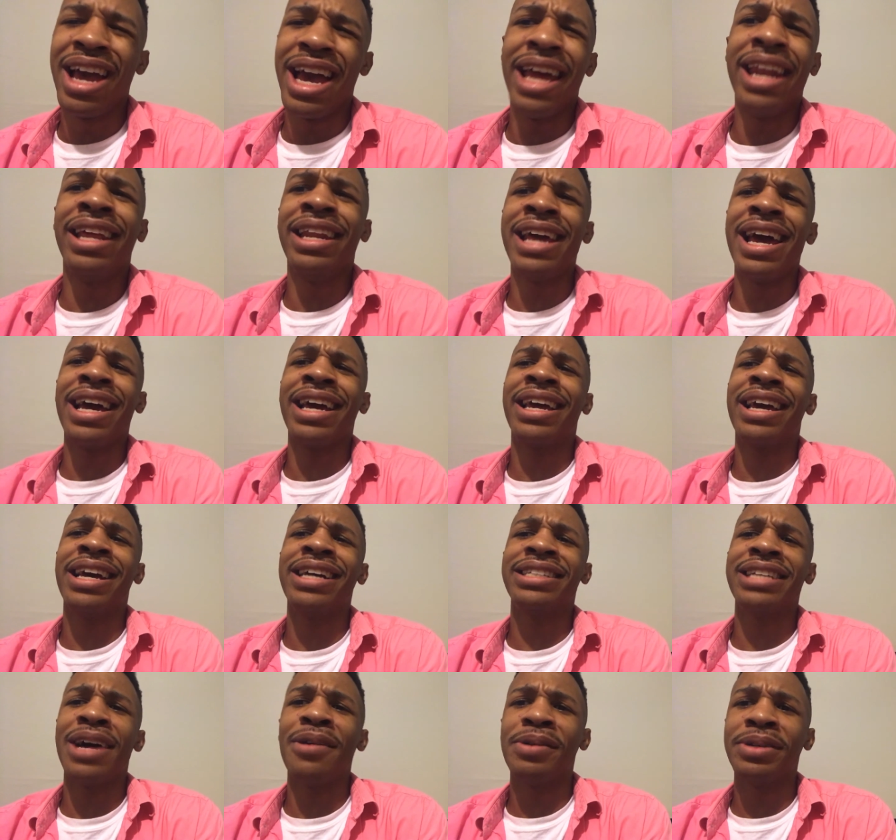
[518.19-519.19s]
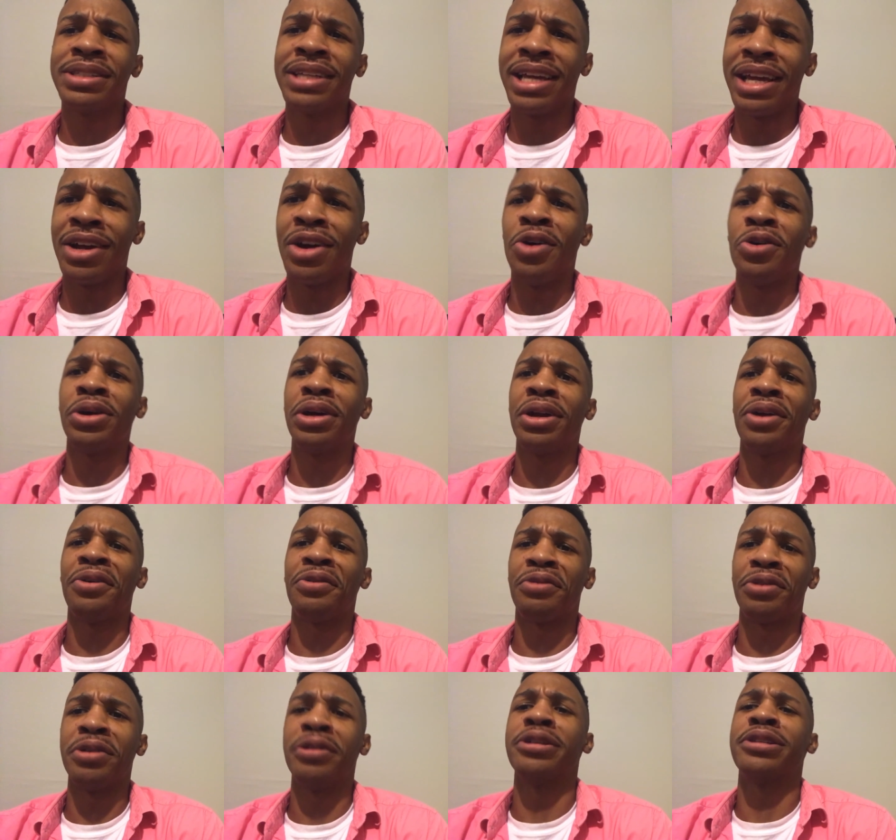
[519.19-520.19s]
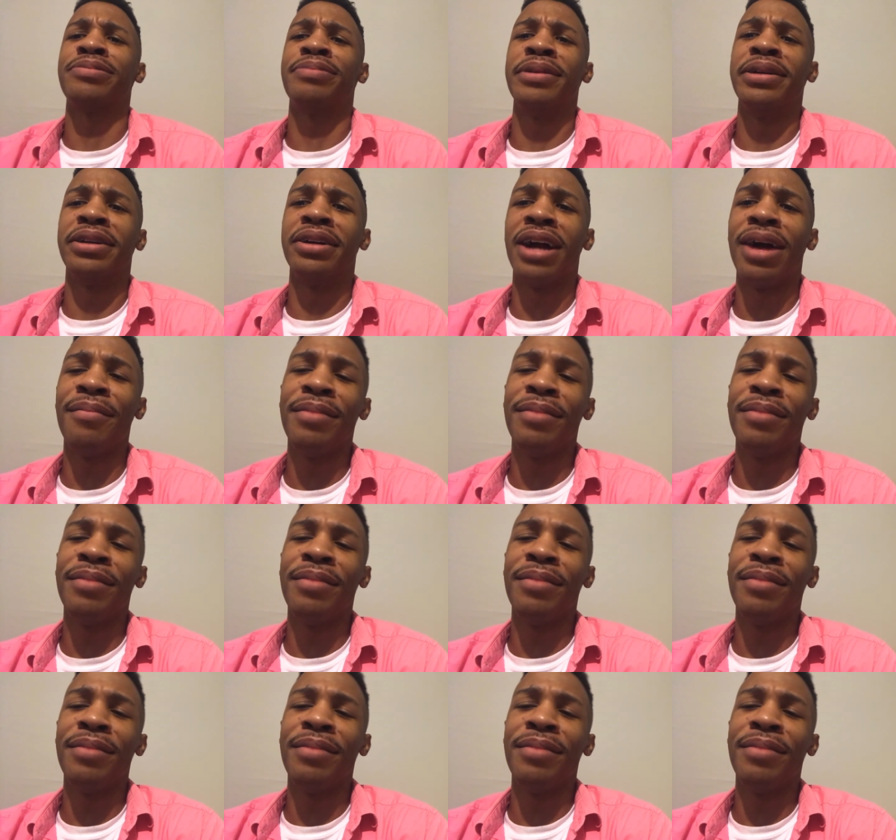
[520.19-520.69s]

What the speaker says: And in that case, I would say go get a real speaker.